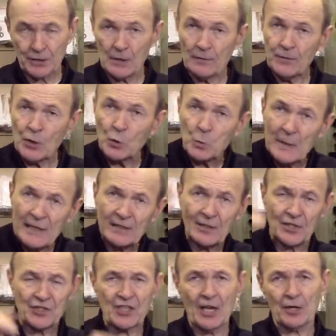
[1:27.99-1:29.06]
And if you read the
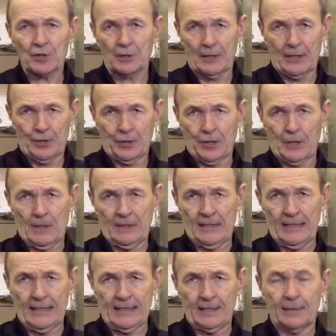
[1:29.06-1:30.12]
sales literature in
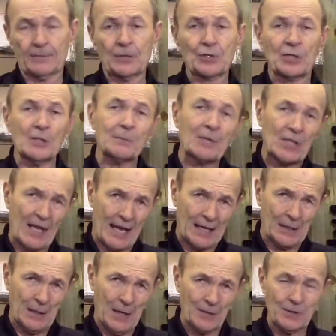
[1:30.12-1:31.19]
the different scuba
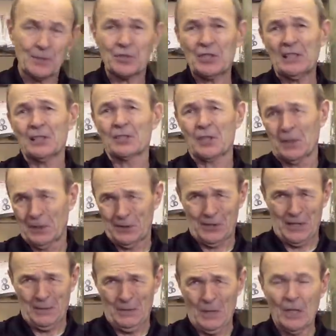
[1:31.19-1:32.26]
catalogs, you see this all the time.